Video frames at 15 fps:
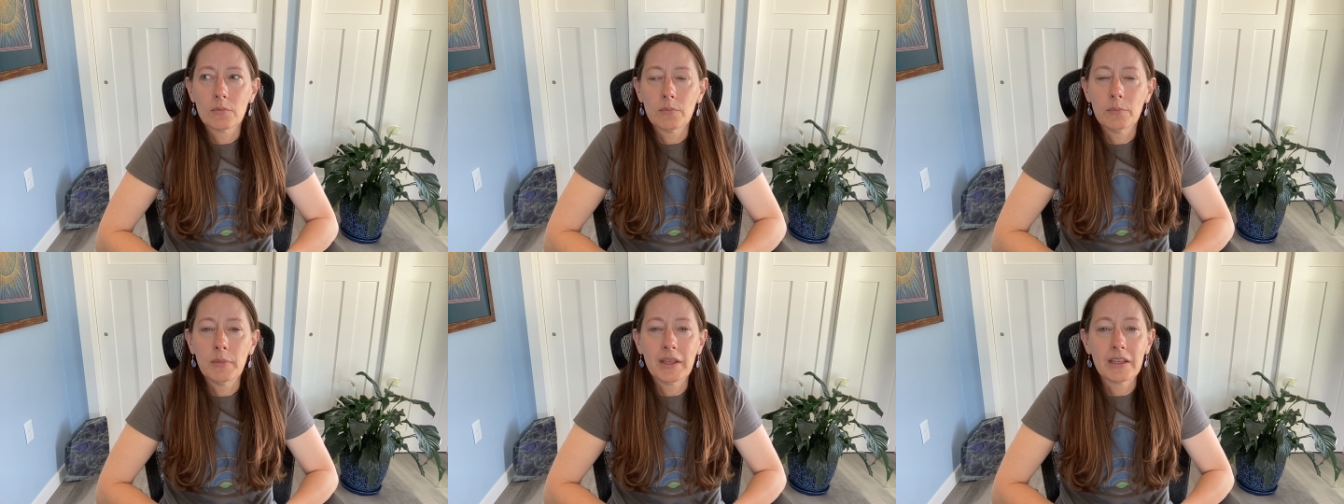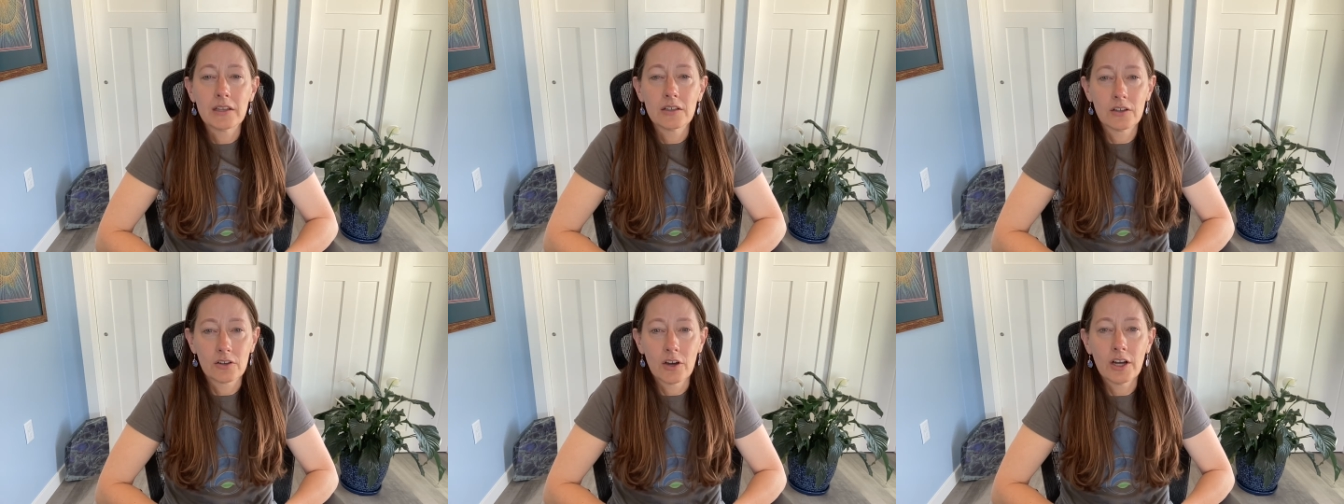
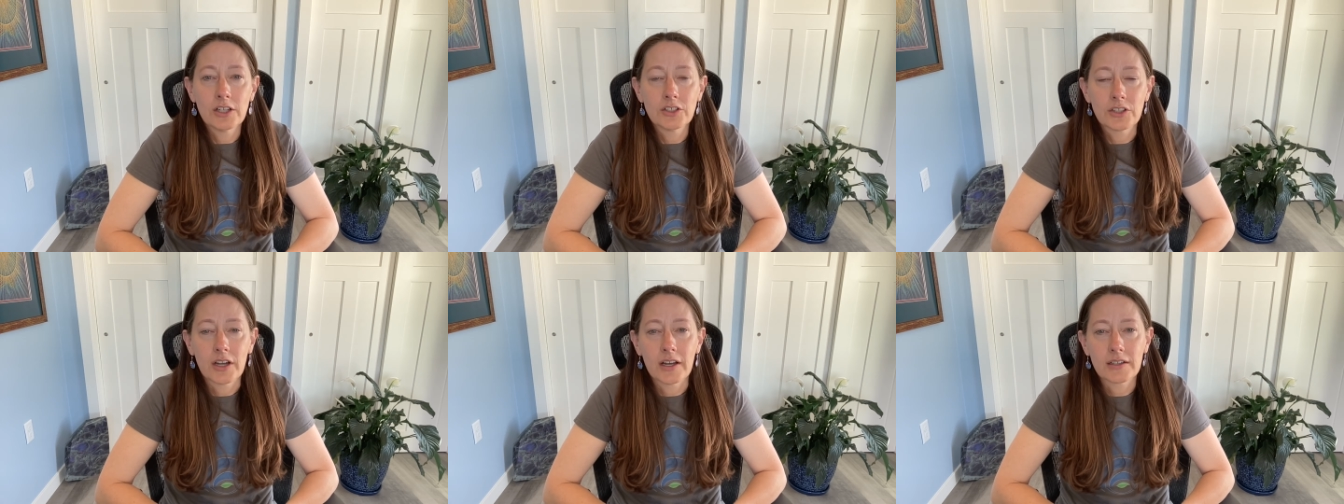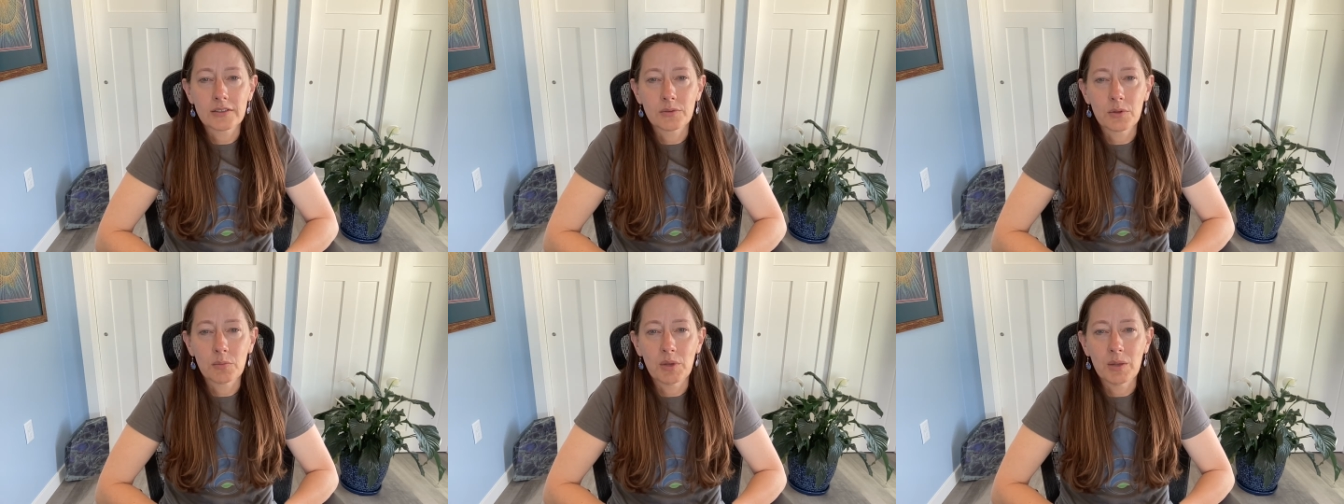making a
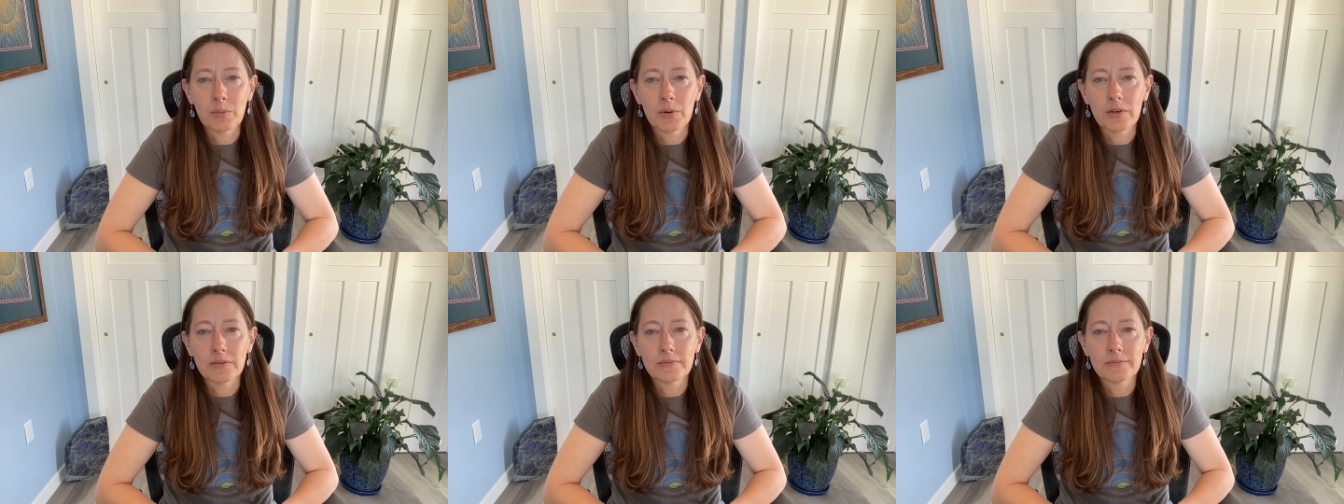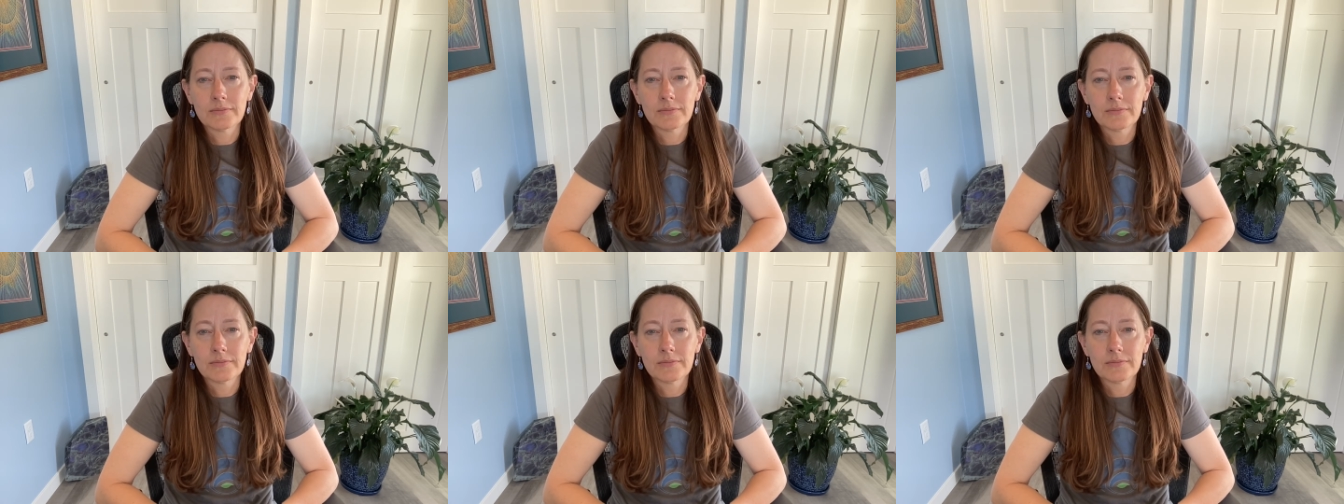contract with people.